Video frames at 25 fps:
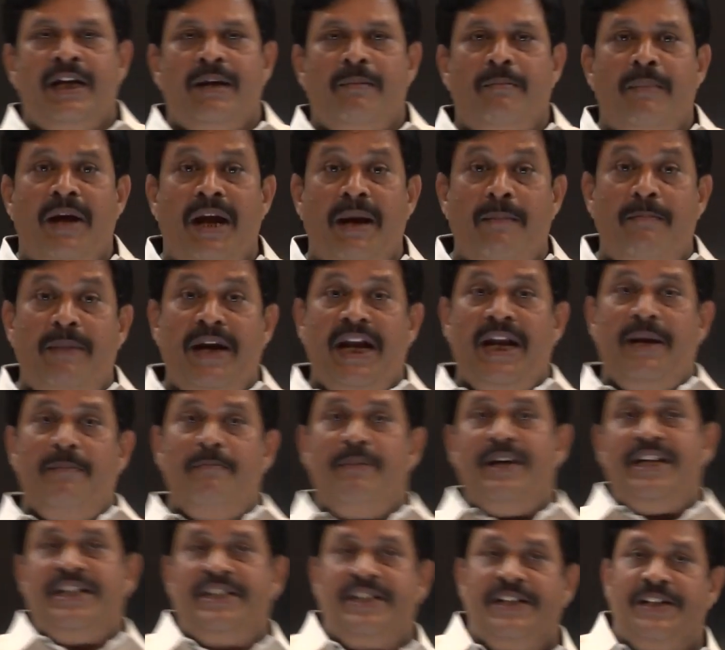maybe in
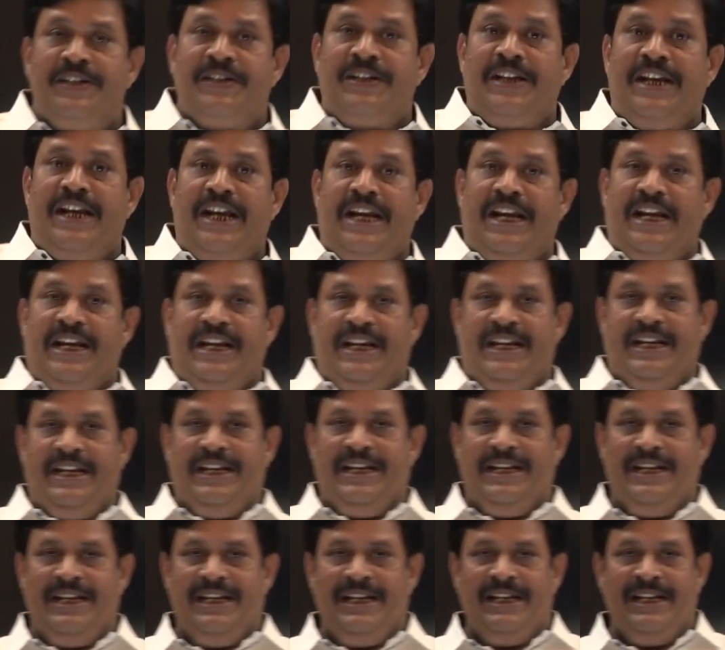BCC
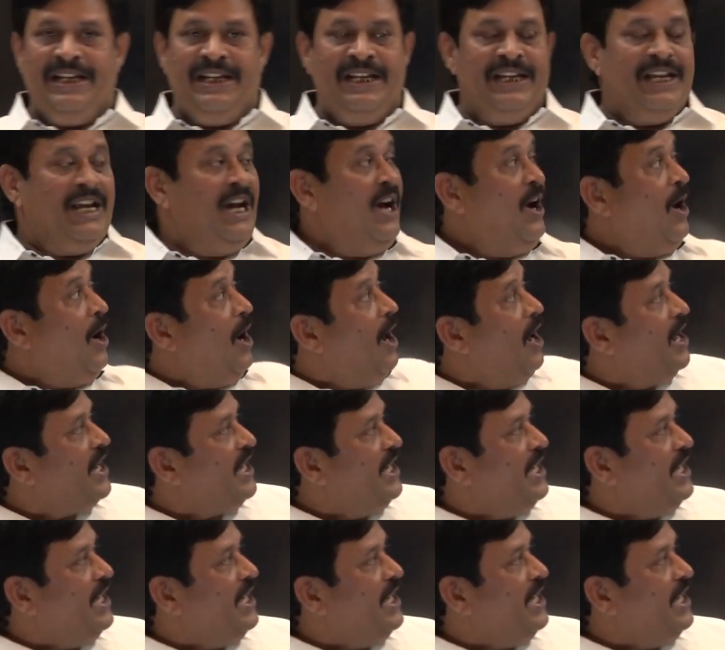or